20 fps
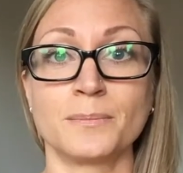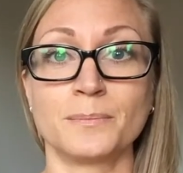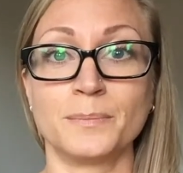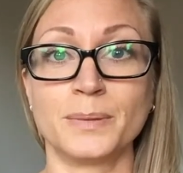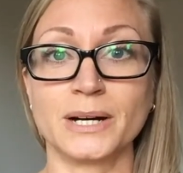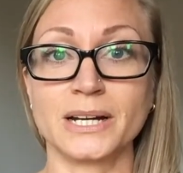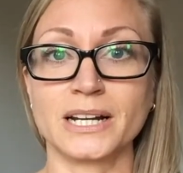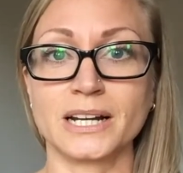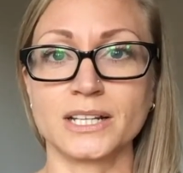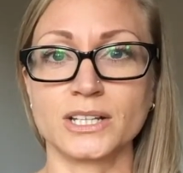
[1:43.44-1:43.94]

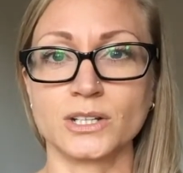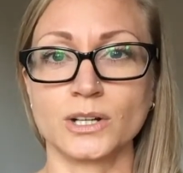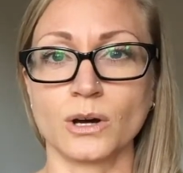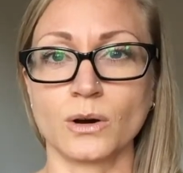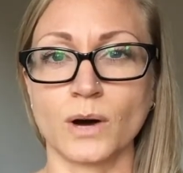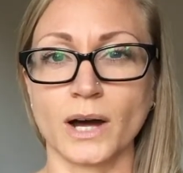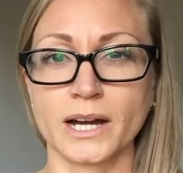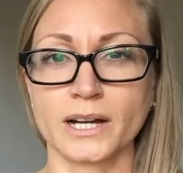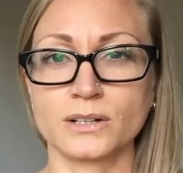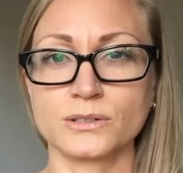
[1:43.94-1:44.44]
but you know
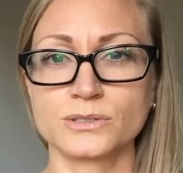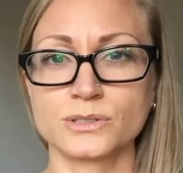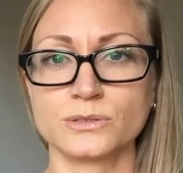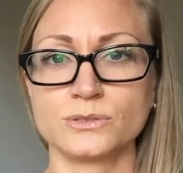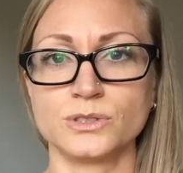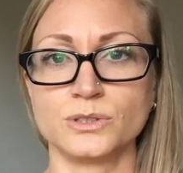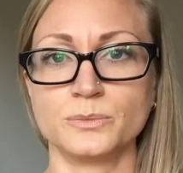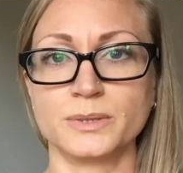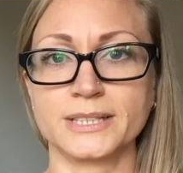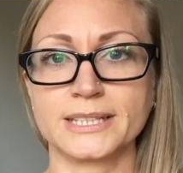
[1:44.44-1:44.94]
i also
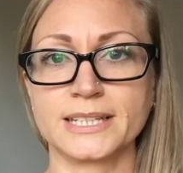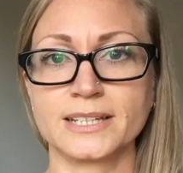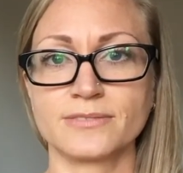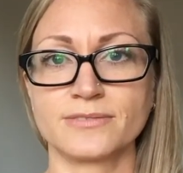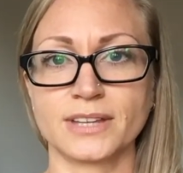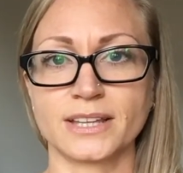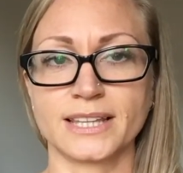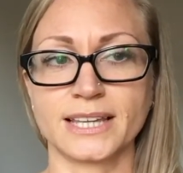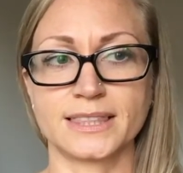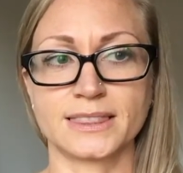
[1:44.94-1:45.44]
do believe
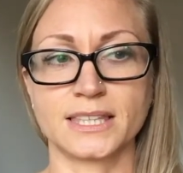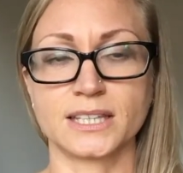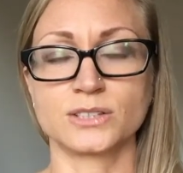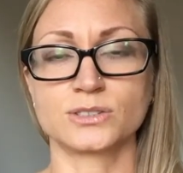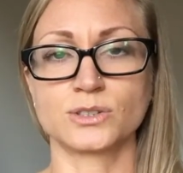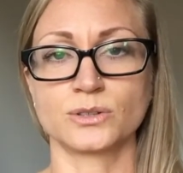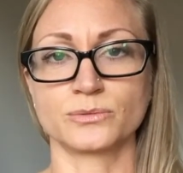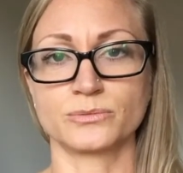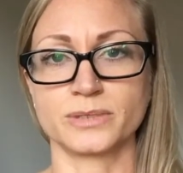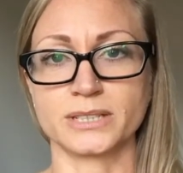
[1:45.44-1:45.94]
that like
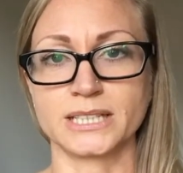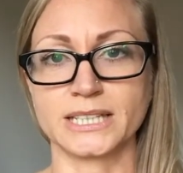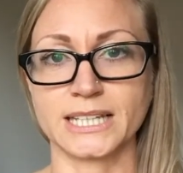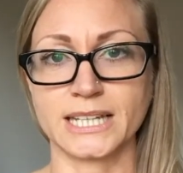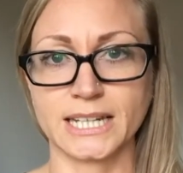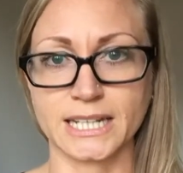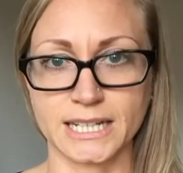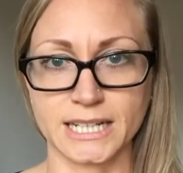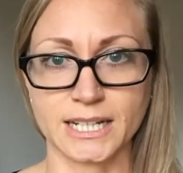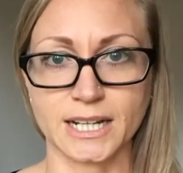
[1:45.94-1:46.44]
things are really
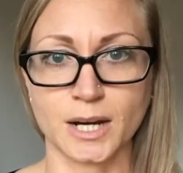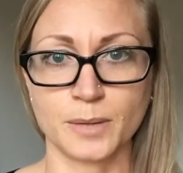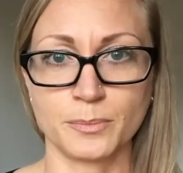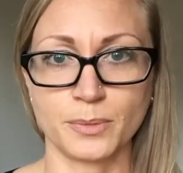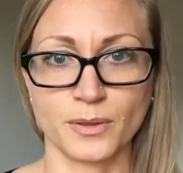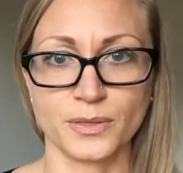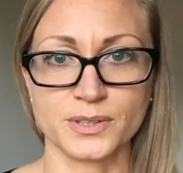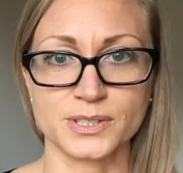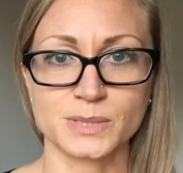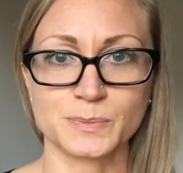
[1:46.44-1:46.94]
heating
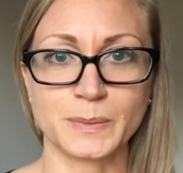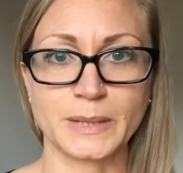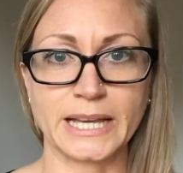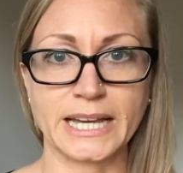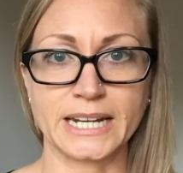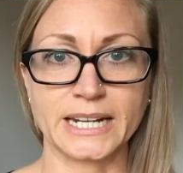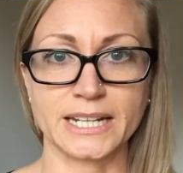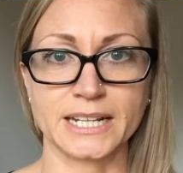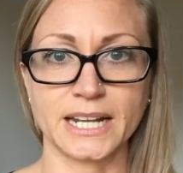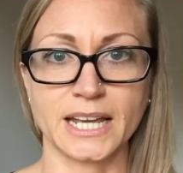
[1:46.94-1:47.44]
up on this
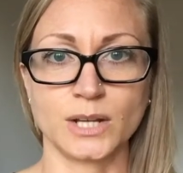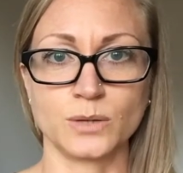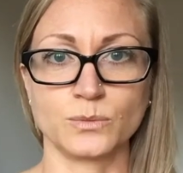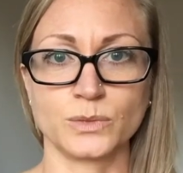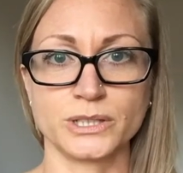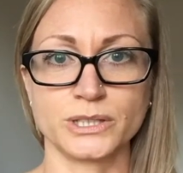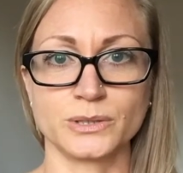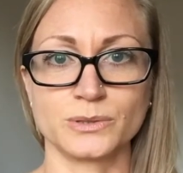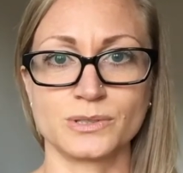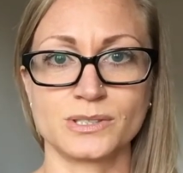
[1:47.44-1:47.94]
planet and
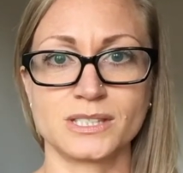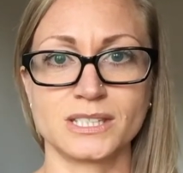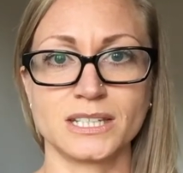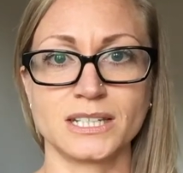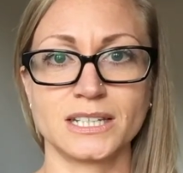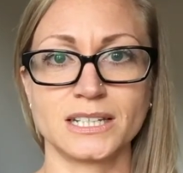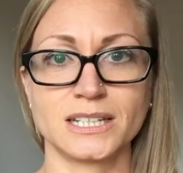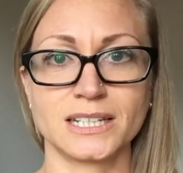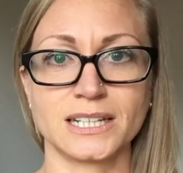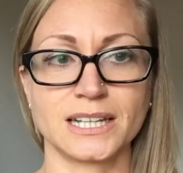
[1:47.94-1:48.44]
what you
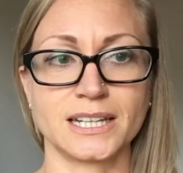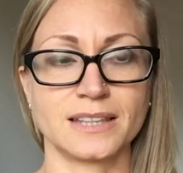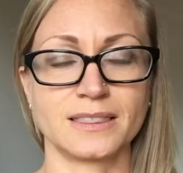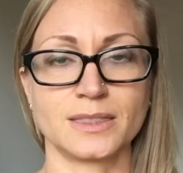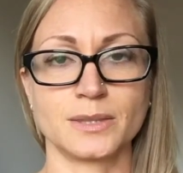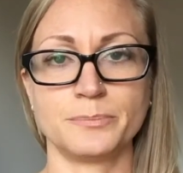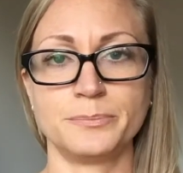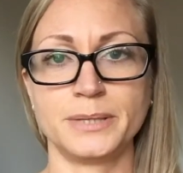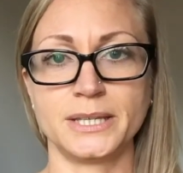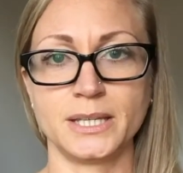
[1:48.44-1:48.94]
see in
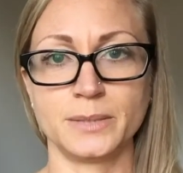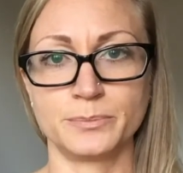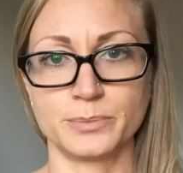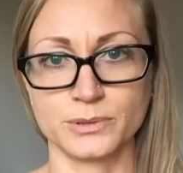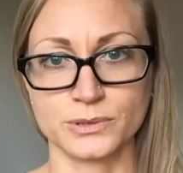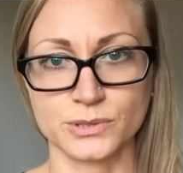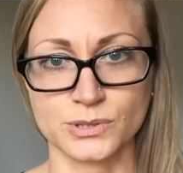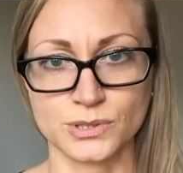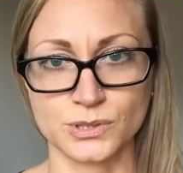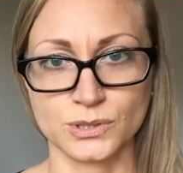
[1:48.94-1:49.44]
the
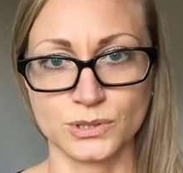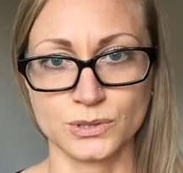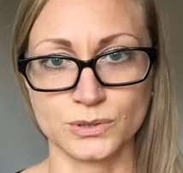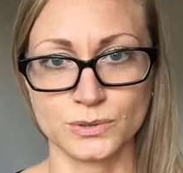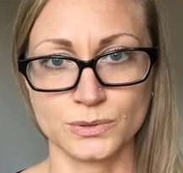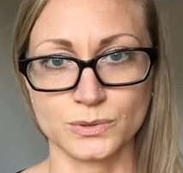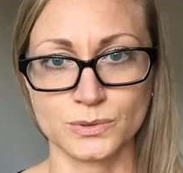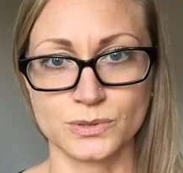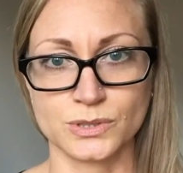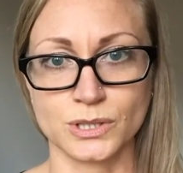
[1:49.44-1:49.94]
people's
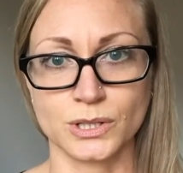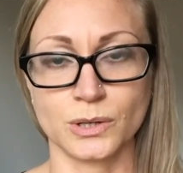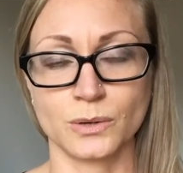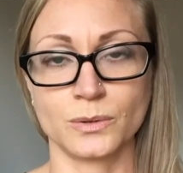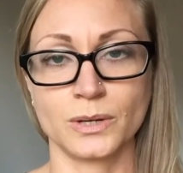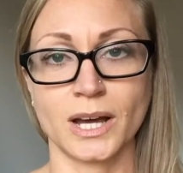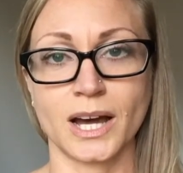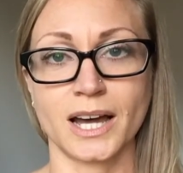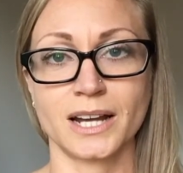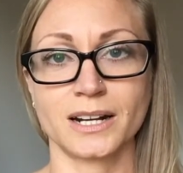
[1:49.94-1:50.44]
news you know
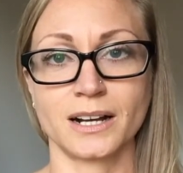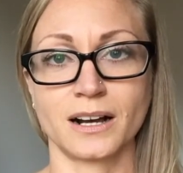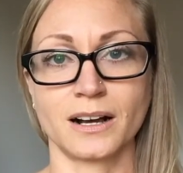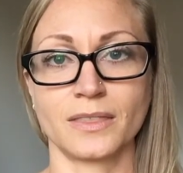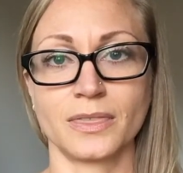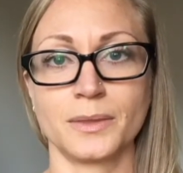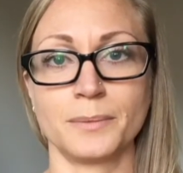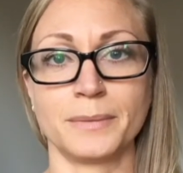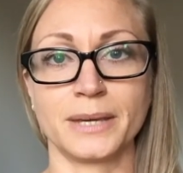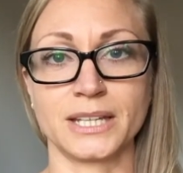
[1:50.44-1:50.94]
not
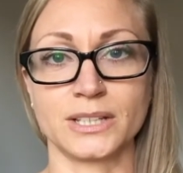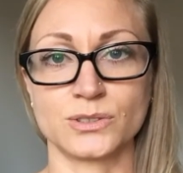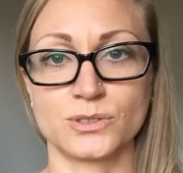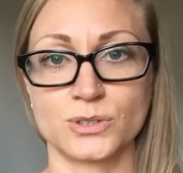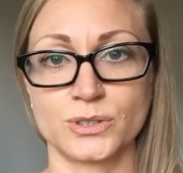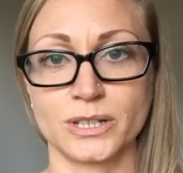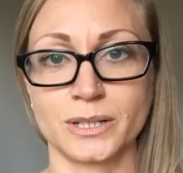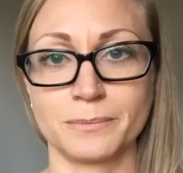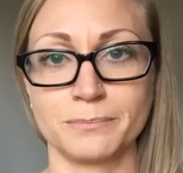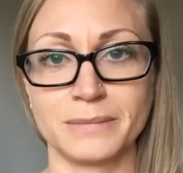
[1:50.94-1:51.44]
on the
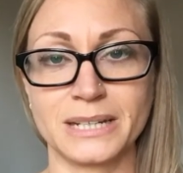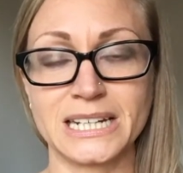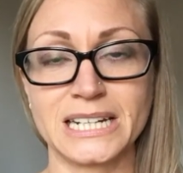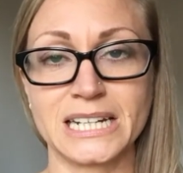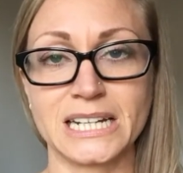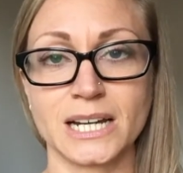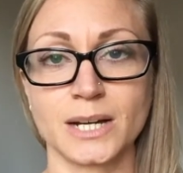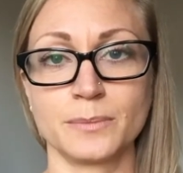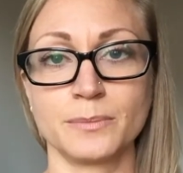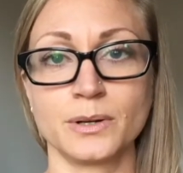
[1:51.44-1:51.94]
mainstream
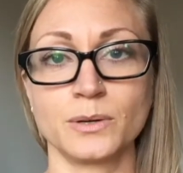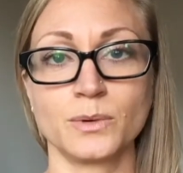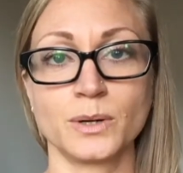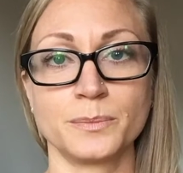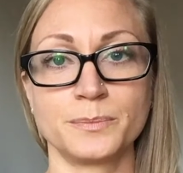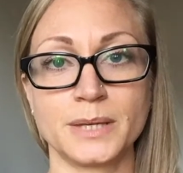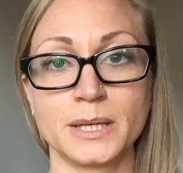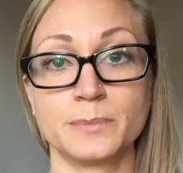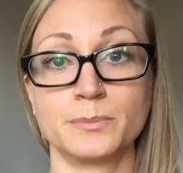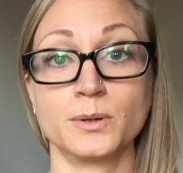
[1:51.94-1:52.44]
media but
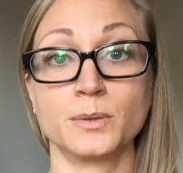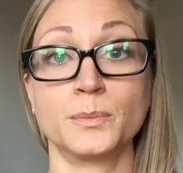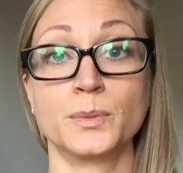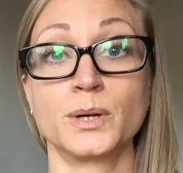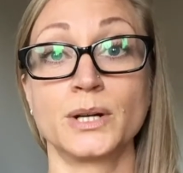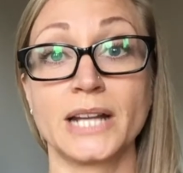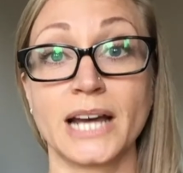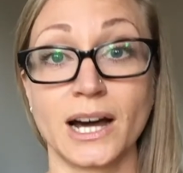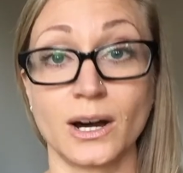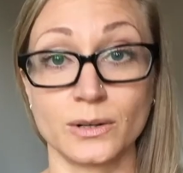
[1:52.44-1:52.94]
what people
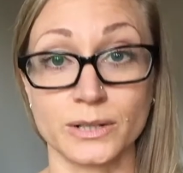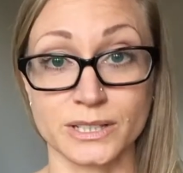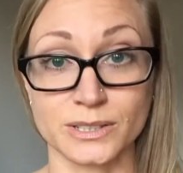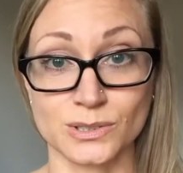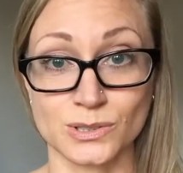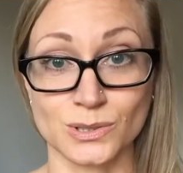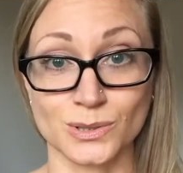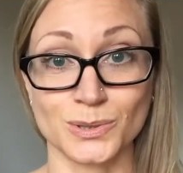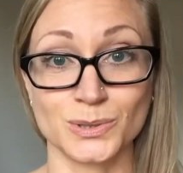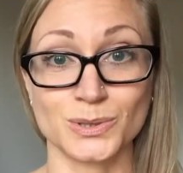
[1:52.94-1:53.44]
put out in
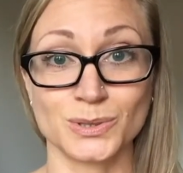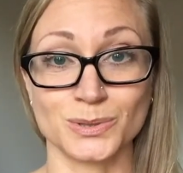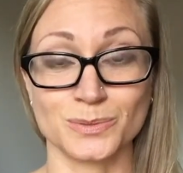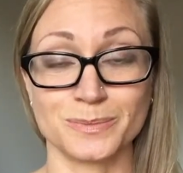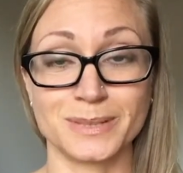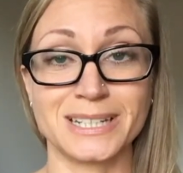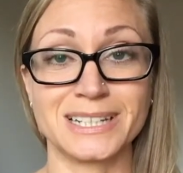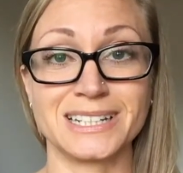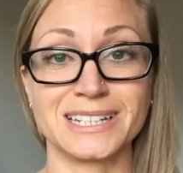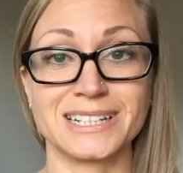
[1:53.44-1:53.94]
social
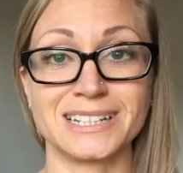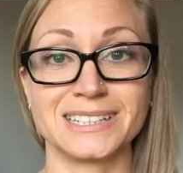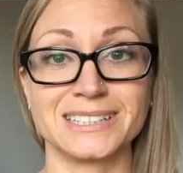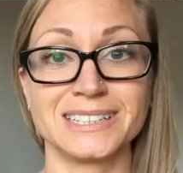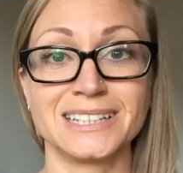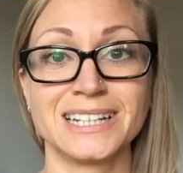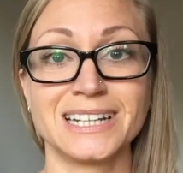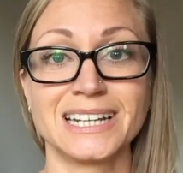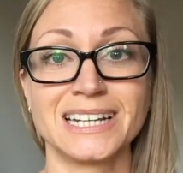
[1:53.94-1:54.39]
media